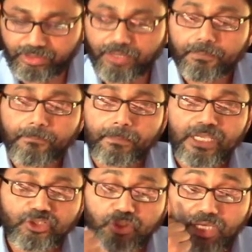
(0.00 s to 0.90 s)
Okay?
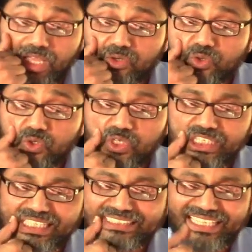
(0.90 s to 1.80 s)
So
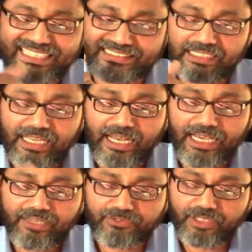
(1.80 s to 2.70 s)
now he says,
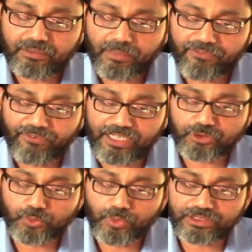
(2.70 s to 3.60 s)
I have turned my
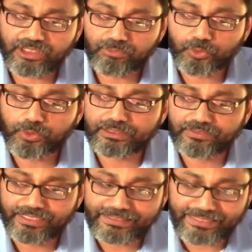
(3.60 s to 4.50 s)
face towards him
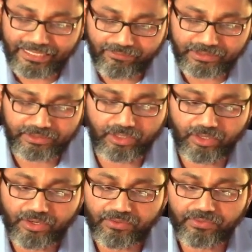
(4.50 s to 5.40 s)
who has created the heavens
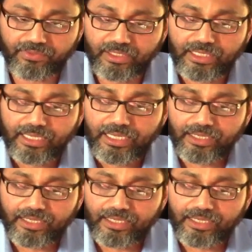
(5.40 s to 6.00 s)
and the earth,